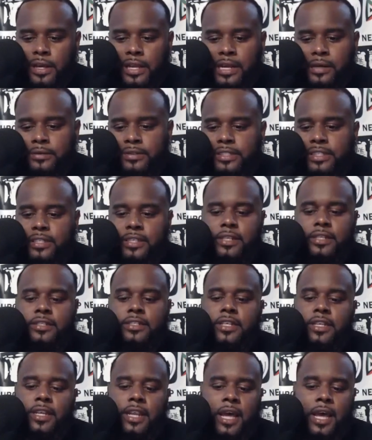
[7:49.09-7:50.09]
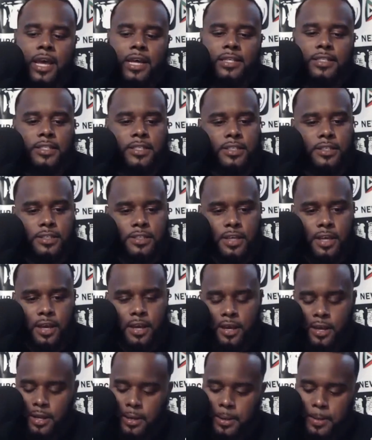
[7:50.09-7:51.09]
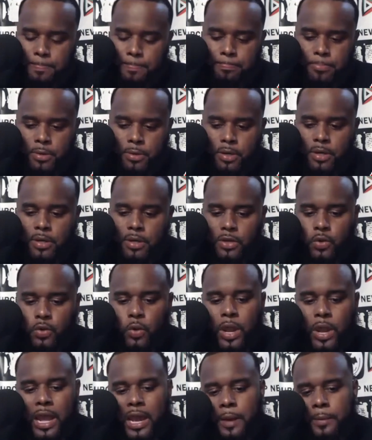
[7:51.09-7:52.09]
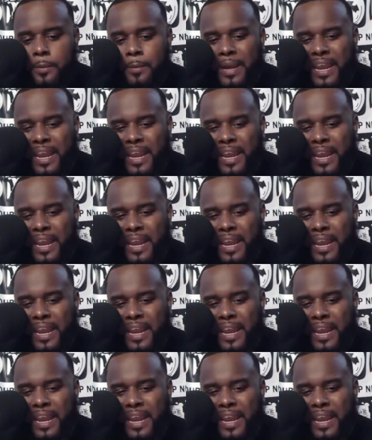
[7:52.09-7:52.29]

and I was listening to Nas's um new album.